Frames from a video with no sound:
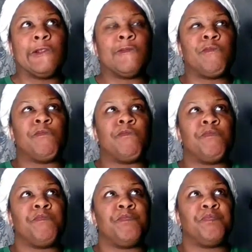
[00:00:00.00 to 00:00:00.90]

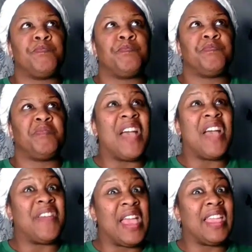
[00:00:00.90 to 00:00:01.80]
I've
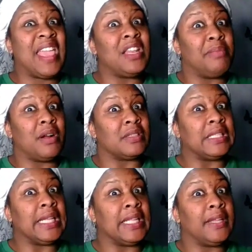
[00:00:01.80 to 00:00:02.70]
had candy bars
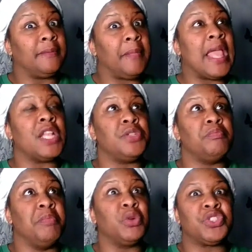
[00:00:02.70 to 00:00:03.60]
lately, and
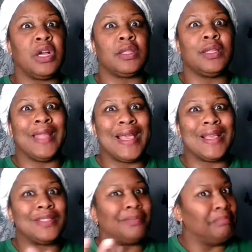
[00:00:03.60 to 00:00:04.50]
milk chocolate
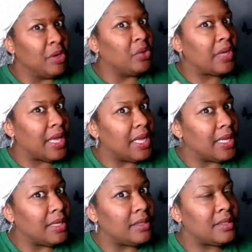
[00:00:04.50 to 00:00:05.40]
has milk in
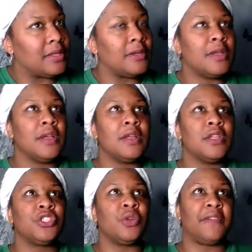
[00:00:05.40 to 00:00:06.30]
it, so I
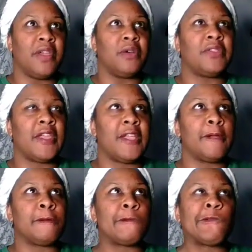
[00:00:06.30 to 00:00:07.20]
failed
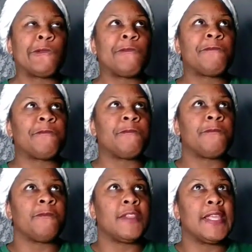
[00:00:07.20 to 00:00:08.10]
there.
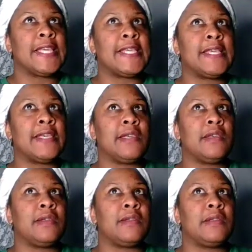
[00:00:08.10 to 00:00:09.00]

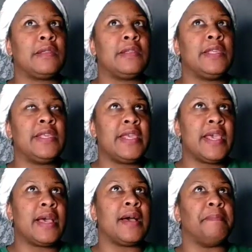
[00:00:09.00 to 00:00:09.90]
And
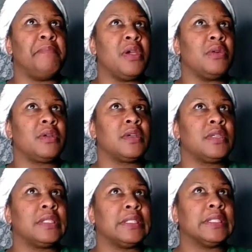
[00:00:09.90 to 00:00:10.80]
yeah,
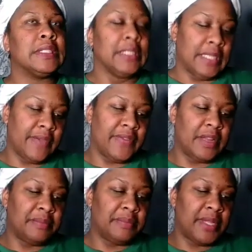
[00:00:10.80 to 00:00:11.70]
milk,
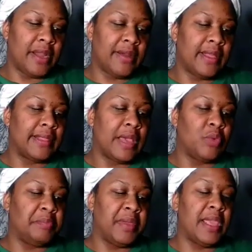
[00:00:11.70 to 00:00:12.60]
giving up dairy, that
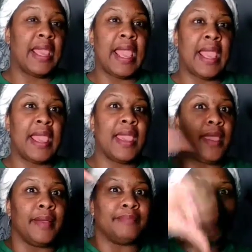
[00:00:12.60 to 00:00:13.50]
would be
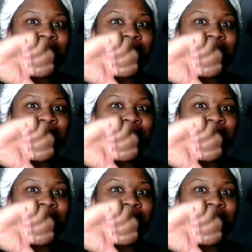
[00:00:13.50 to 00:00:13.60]
a